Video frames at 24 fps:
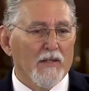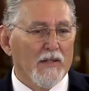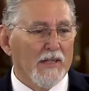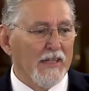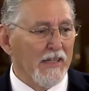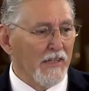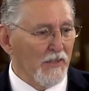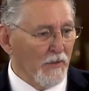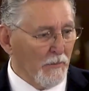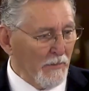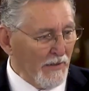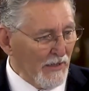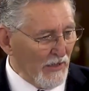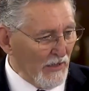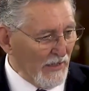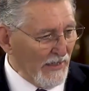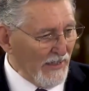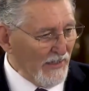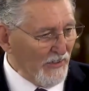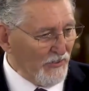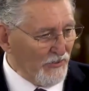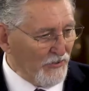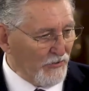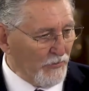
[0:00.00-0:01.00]
in the Middle
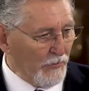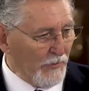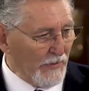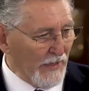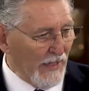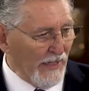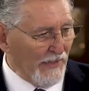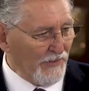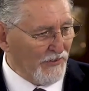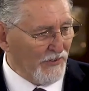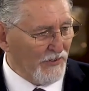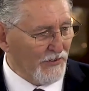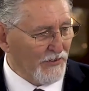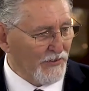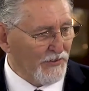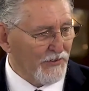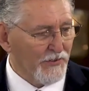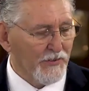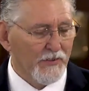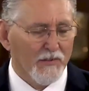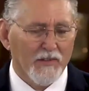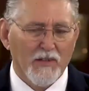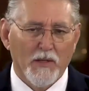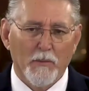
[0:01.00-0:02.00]
East with ISIS.